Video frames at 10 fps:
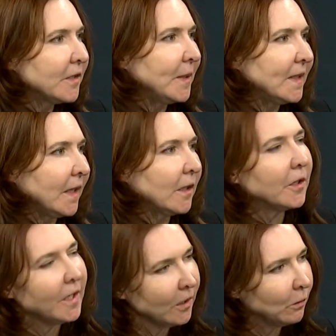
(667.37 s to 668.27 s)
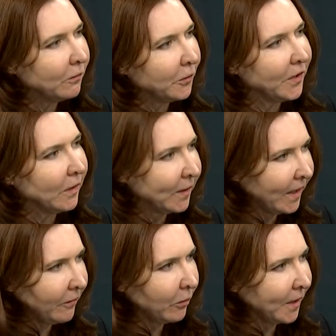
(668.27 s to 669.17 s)
to be seen on an equal footing with
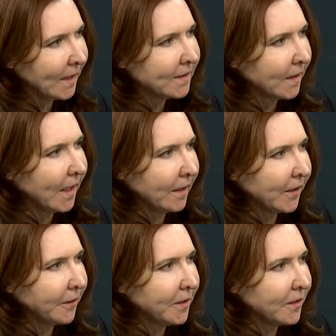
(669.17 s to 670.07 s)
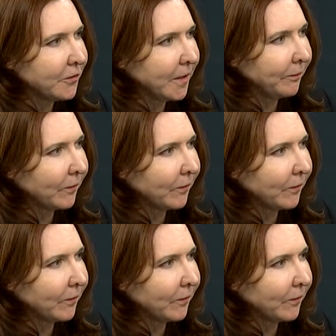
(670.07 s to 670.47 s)
everyone else in the healthcare industry.